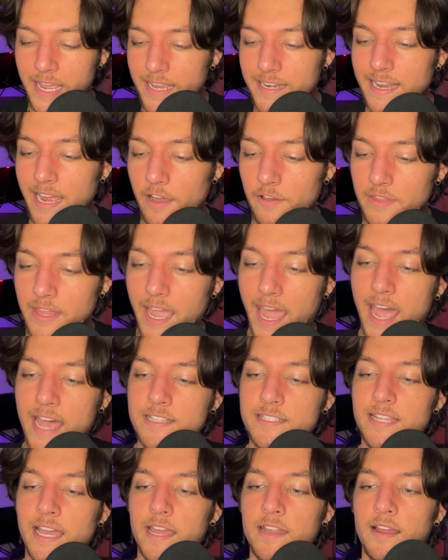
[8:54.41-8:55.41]
Now, it
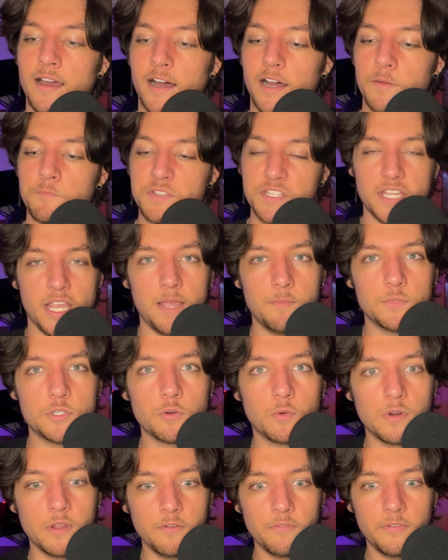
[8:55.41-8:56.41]
has that same
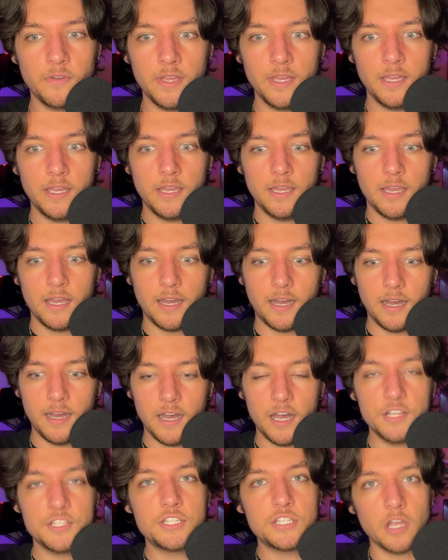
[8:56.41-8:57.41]
sort of
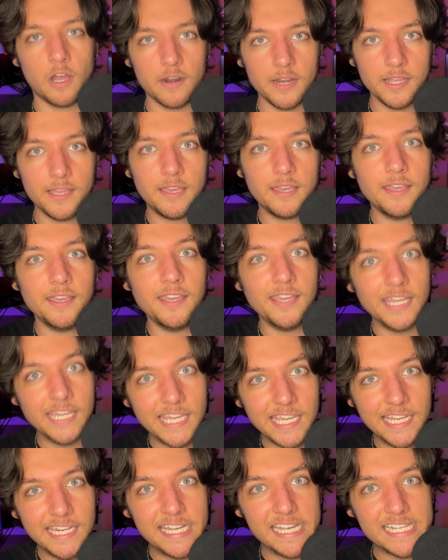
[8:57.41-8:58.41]
ozonic
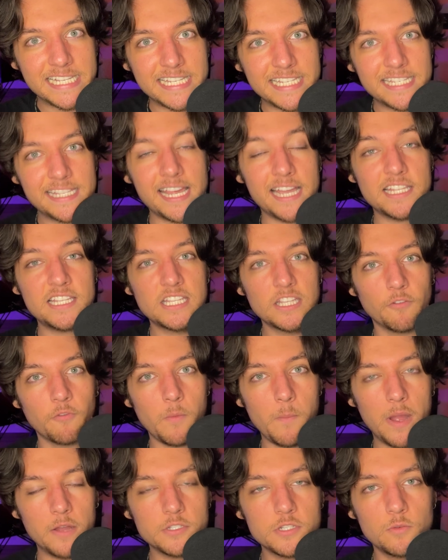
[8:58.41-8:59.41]
inkiness that
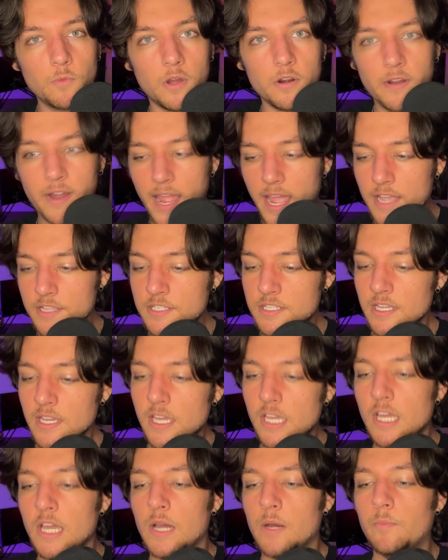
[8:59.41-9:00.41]
Silver Mountain water has,
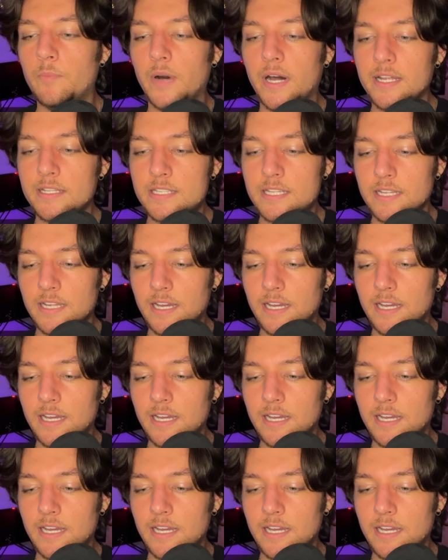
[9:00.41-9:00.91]
but